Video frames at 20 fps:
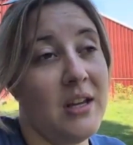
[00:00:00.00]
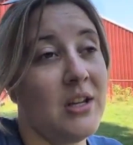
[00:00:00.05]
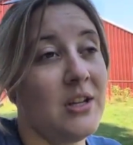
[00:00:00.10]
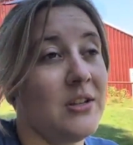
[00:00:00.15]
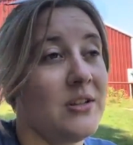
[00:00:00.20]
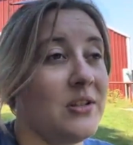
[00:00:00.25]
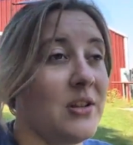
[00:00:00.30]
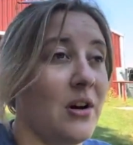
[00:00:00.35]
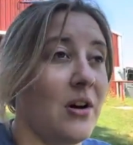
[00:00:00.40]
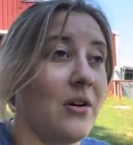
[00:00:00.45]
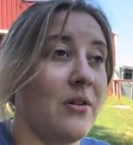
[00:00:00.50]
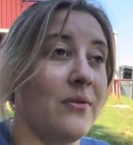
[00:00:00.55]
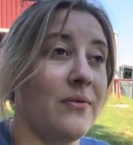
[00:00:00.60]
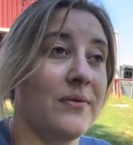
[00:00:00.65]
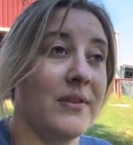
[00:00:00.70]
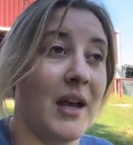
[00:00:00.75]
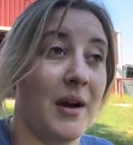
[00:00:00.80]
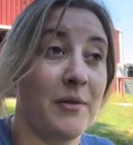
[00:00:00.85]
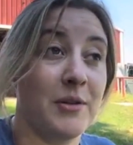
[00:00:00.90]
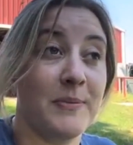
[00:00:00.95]
So
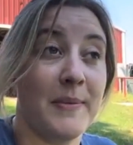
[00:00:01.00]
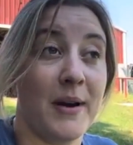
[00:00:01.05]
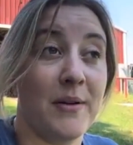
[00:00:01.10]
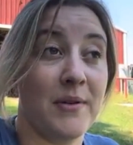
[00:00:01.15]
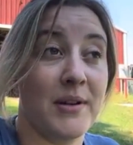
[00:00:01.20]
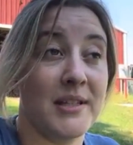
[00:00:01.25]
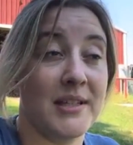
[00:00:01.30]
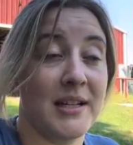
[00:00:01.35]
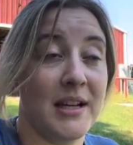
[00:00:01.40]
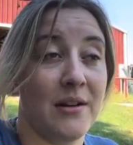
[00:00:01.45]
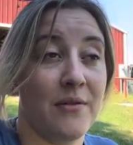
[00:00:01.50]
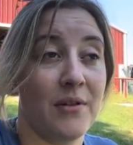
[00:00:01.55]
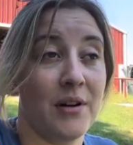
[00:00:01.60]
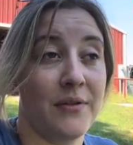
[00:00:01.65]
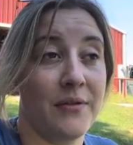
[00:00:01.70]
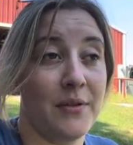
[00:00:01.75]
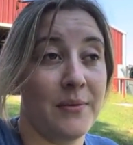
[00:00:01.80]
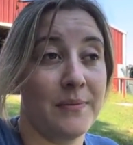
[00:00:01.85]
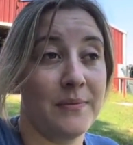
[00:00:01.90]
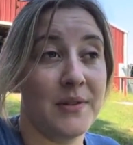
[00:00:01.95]
that was my reason to get rid of
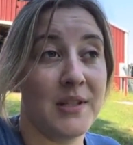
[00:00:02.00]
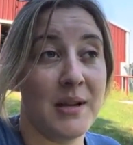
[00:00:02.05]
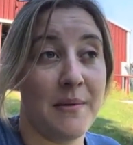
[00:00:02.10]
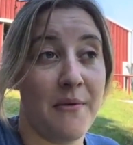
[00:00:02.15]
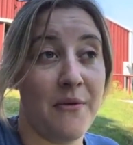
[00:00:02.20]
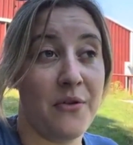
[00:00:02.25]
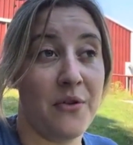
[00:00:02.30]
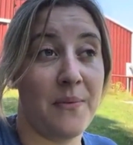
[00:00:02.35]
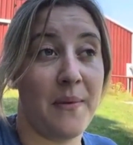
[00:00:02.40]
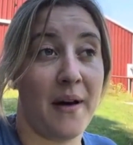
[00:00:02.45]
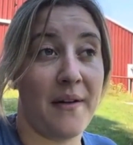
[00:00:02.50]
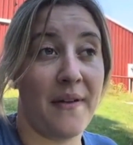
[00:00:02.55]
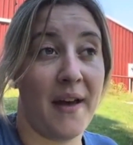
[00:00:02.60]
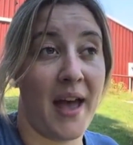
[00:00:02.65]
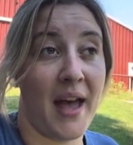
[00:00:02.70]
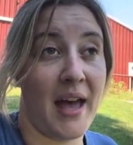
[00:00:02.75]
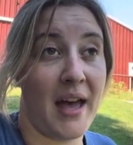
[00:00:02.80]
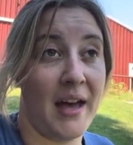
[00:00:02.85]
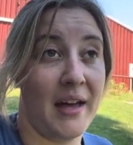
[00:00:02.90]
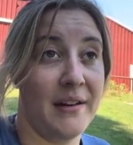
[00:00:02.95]
them. Some of them I've
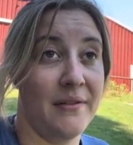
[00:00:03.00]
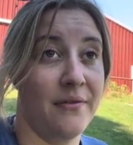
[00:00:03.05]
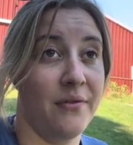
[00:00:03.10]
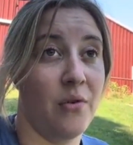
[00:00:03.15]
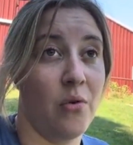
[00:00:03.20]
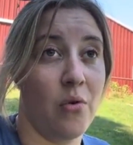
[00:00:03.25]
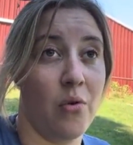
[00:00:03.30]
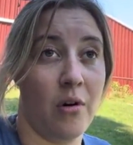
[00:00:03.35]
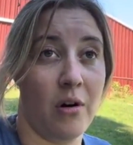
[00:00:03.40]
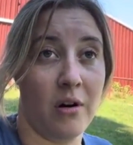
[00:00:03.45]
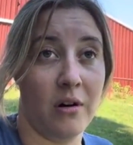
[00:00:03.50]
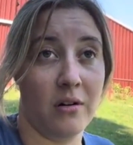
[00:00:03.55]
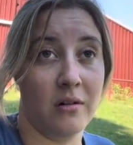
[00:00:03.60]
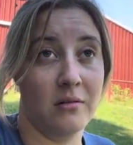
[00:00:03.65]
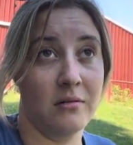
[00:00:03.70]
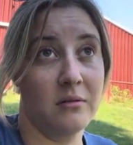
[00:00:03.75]
had for